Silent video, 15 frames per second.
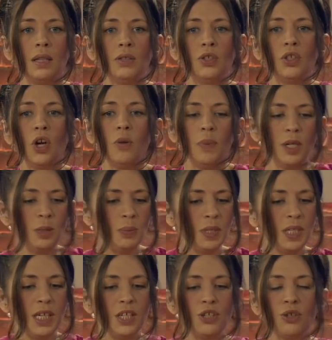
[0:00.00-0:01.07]
So much
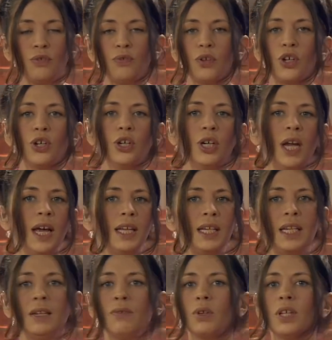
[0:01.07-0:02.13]
potential for good and
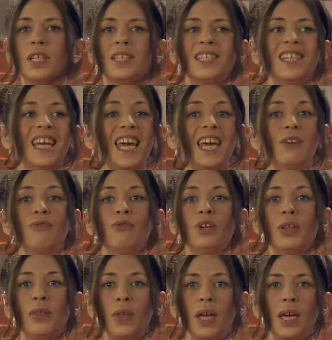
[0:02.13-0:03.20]
evil is in
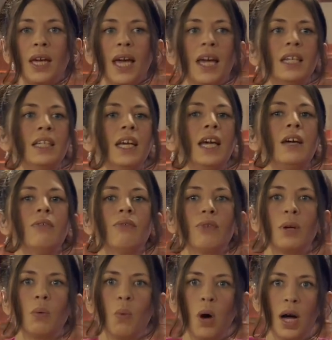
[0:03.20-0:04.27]
everything and
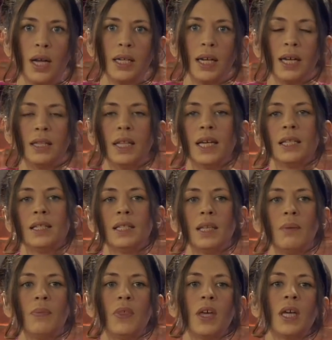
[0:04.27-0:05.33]
everyone, and that's
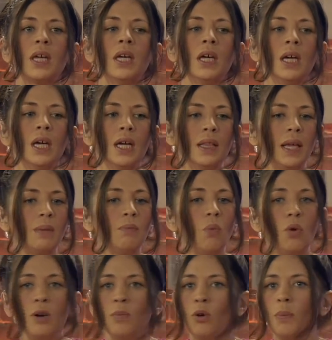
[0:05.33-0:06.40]
something that
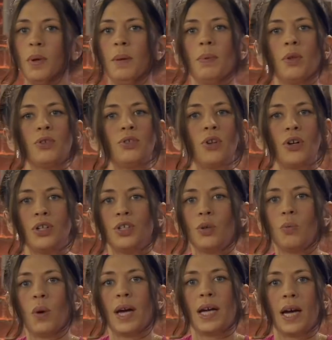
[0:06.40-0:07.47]
more and more people are starting
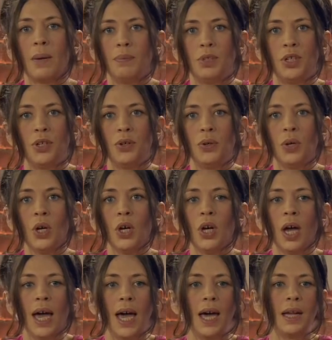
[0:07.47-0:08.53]
to wake up to.
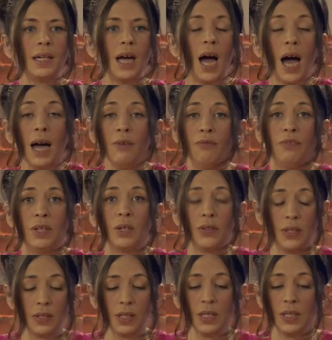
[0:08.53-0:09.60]
And I
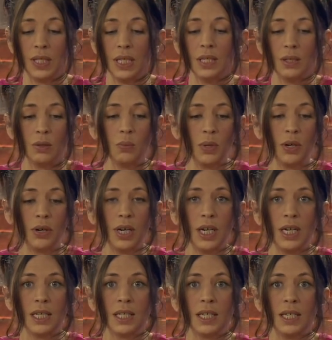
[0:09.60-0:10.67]
feel that this season we're
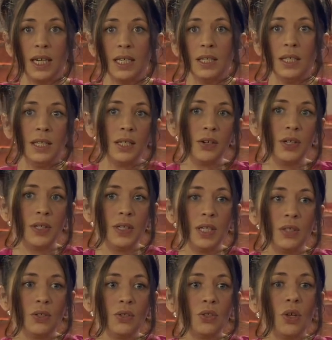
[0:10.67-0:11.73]
in is a necessary
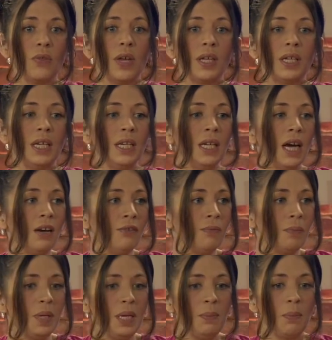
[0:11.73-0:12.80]
season so that
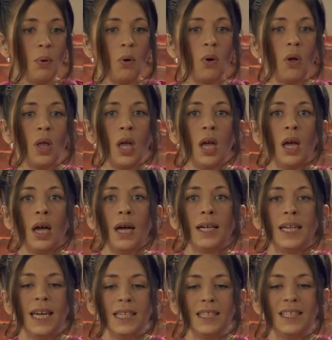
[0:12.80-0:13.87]
enough people
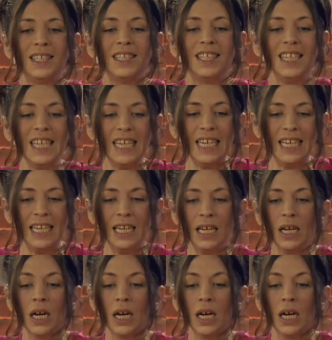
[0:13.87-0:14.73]
can see